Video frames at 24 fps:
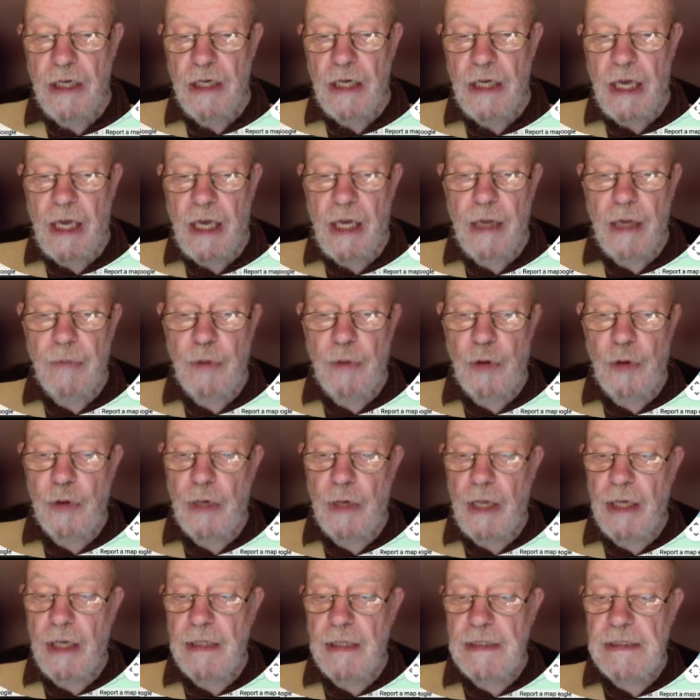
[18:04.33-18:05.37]

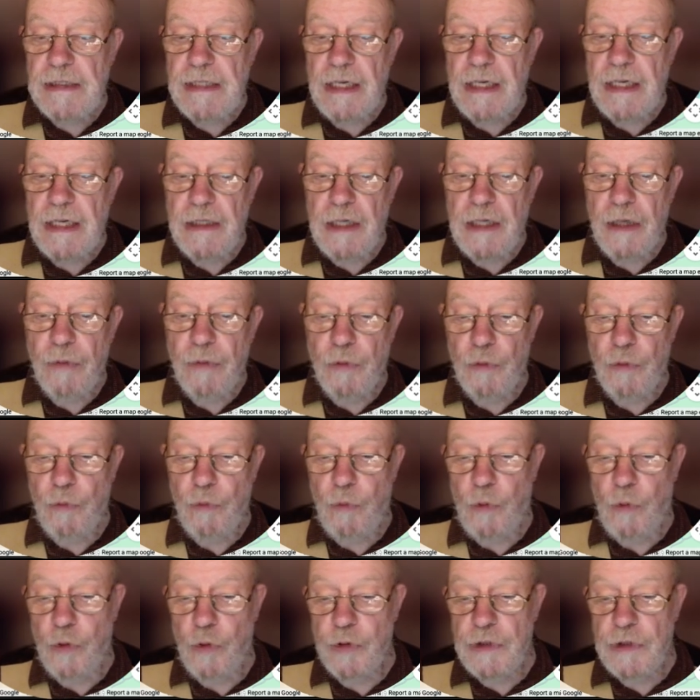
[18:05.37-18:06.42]
unlike say Derwent
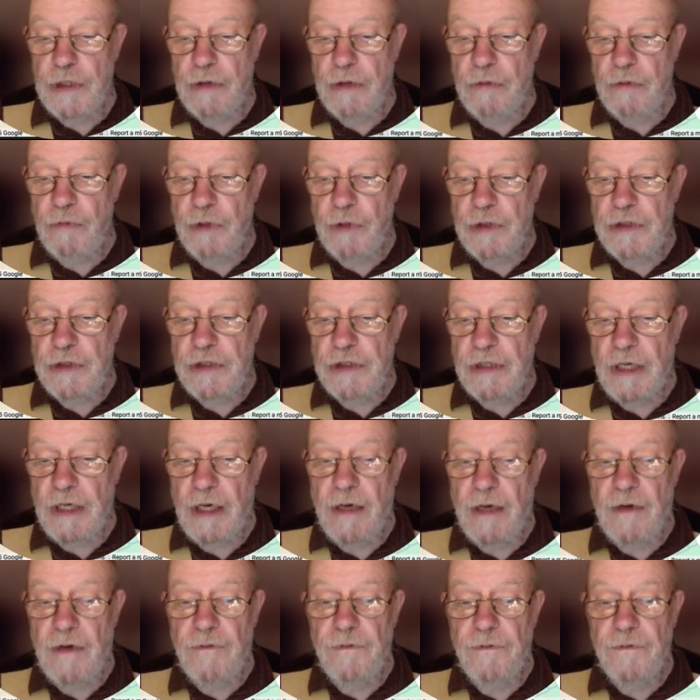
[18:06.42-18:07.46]
Water, which
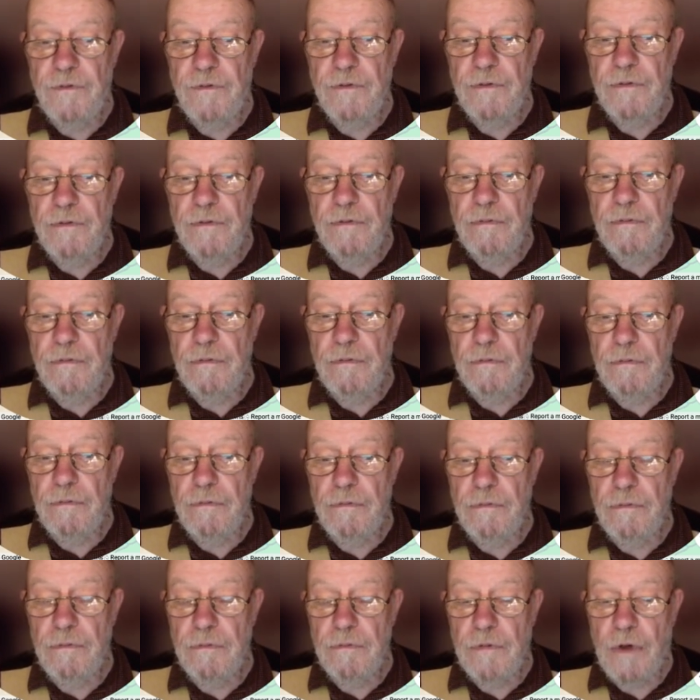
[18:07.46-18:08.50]
I've
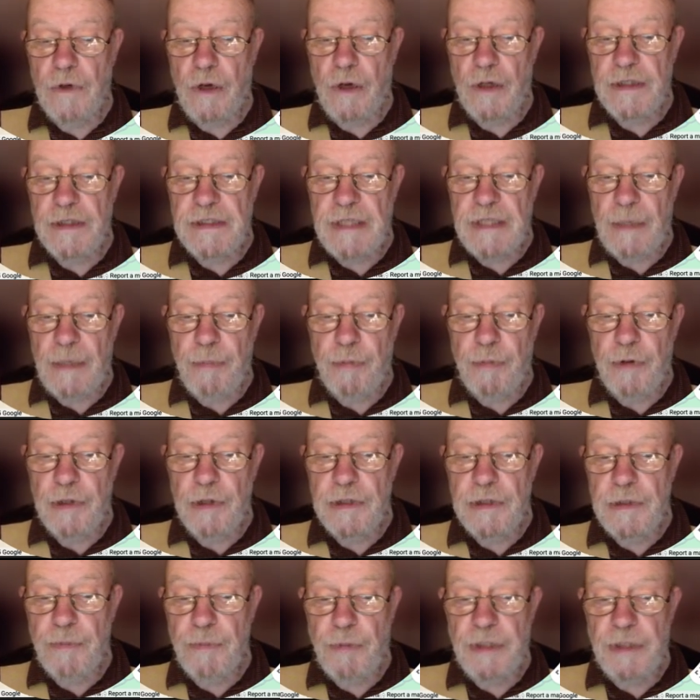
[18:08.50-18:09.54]
got a
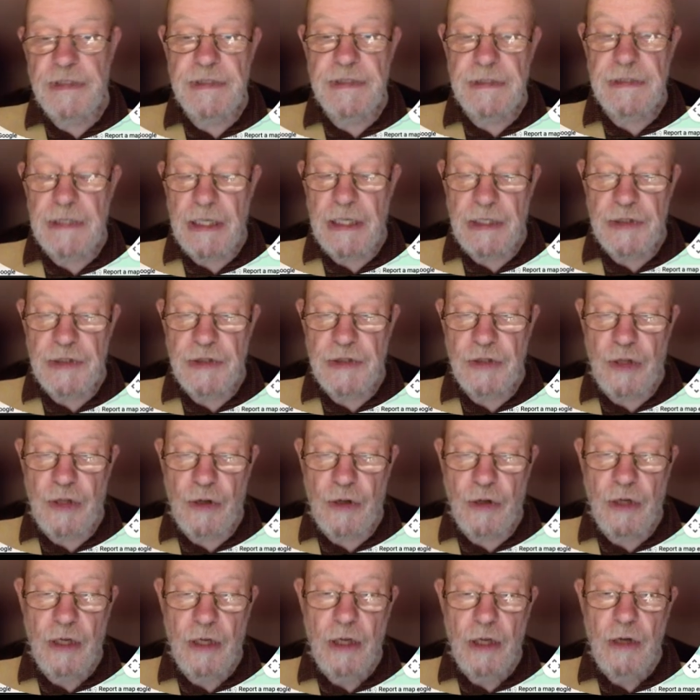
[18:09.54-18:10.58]
separate presentation
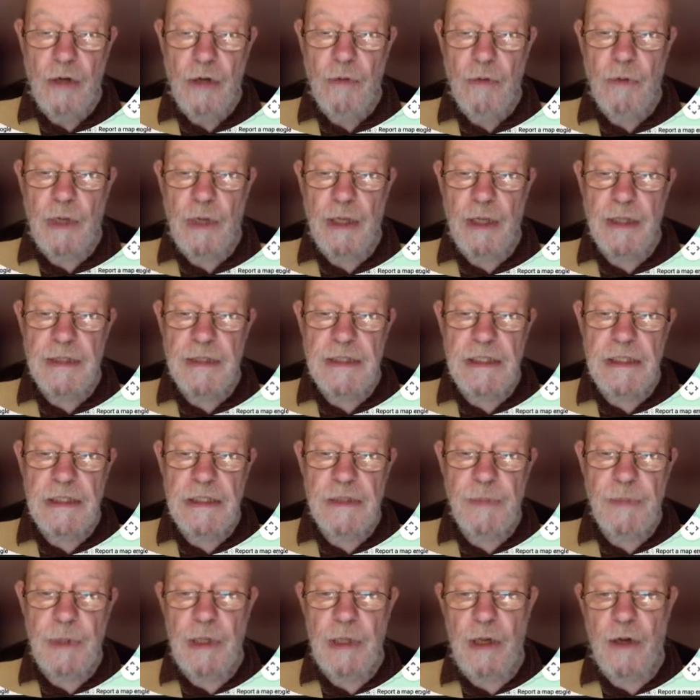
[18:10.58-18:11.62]
on, where there seems to
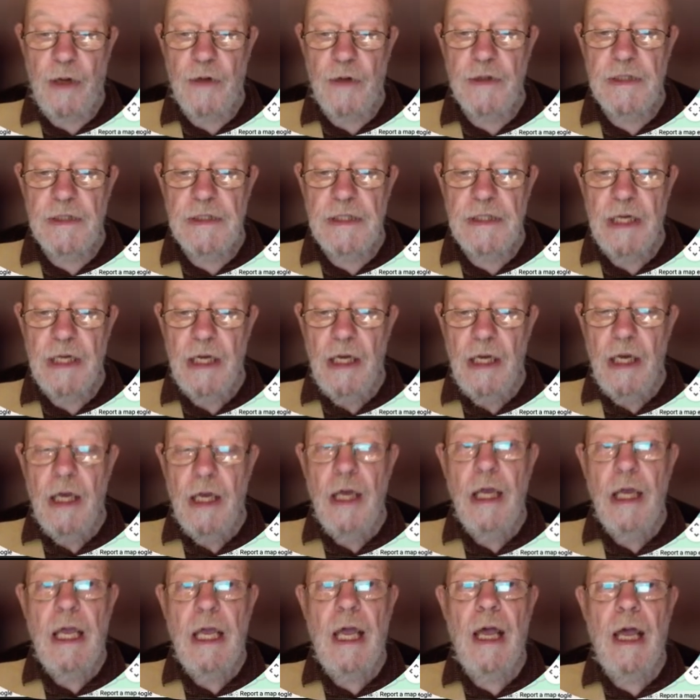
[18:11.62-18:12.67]
be lots.
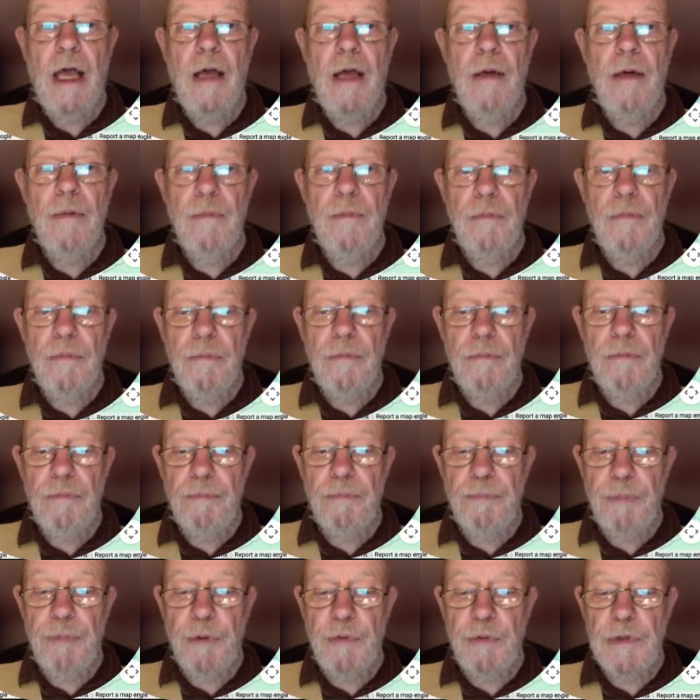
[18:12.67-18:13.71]

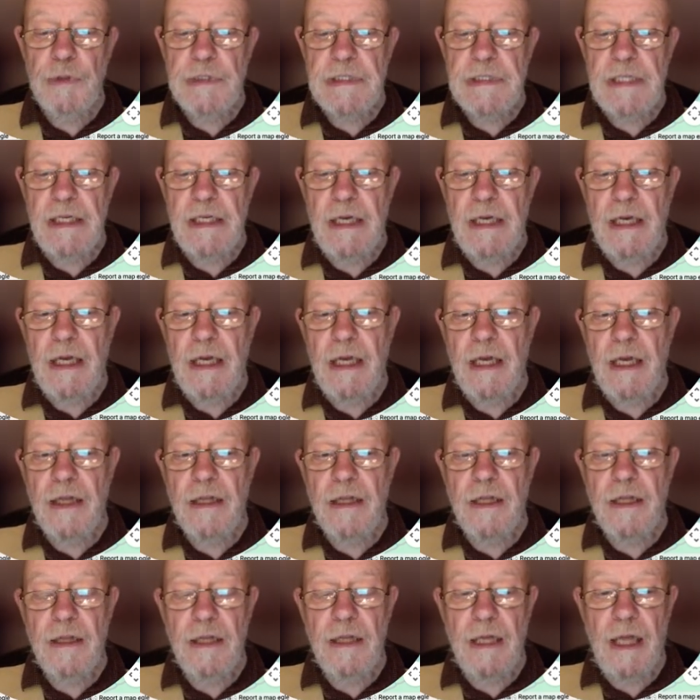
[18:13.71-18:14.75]
But we'll see here
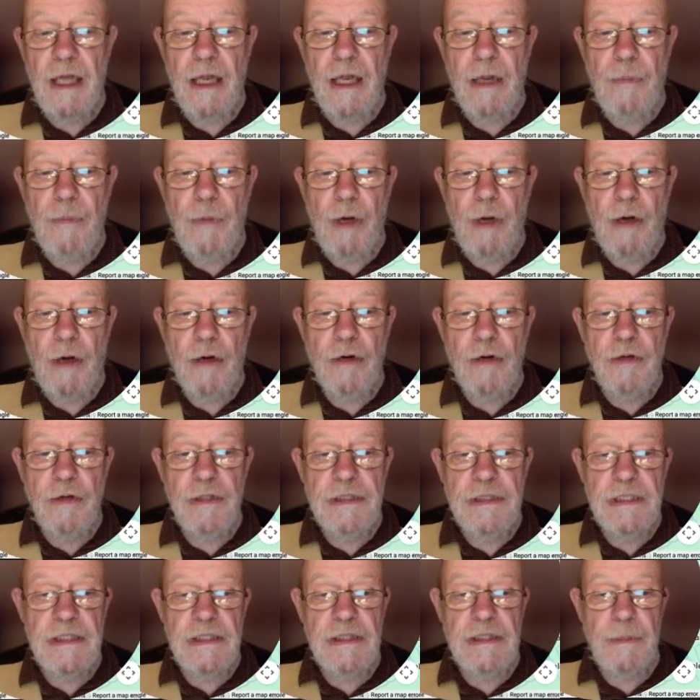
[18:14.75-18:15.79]
that the yellow marker is
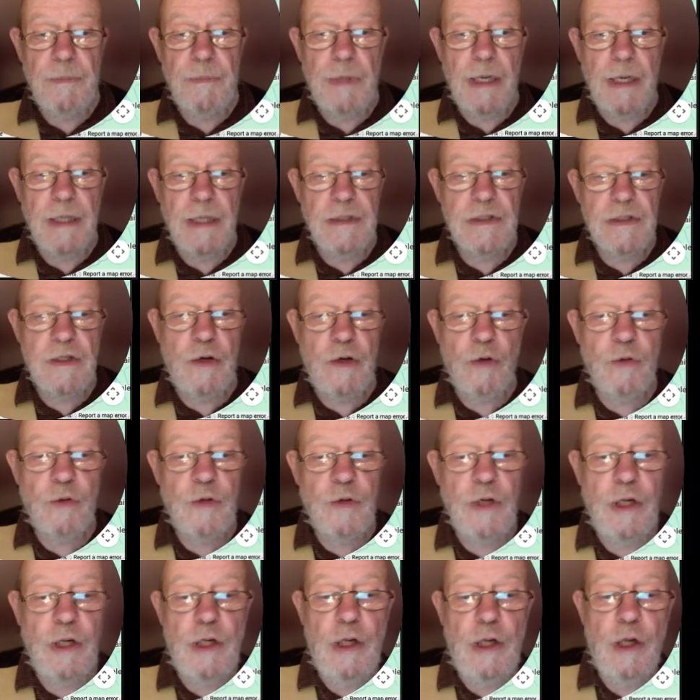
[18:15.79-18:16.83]
at a place called
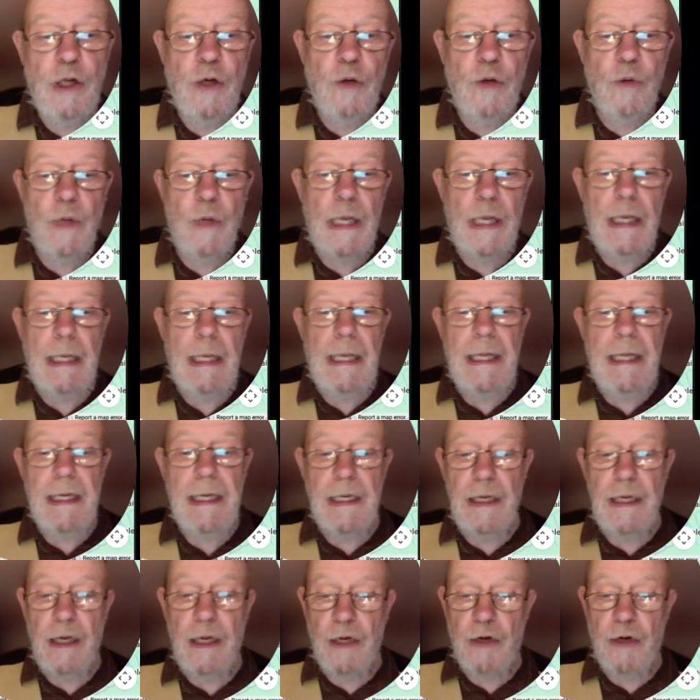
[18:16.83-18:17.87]
Low
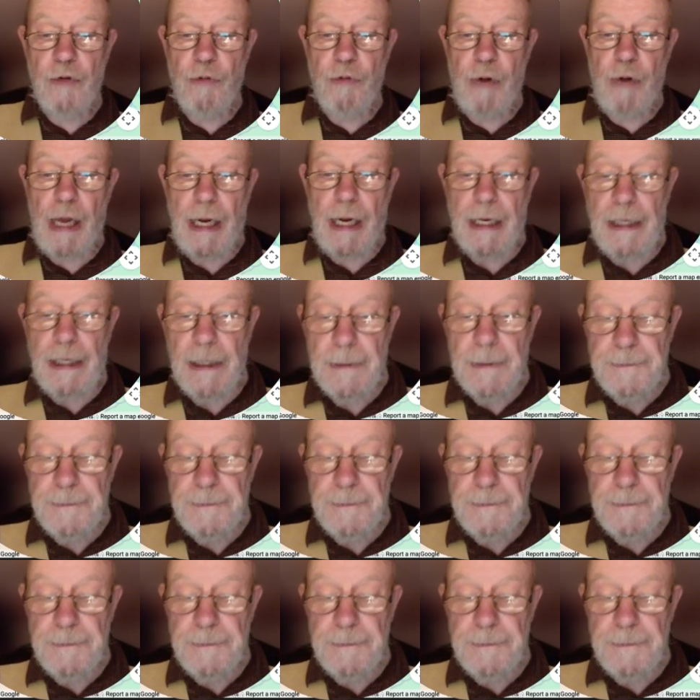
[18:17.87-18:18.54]
Ling Crag.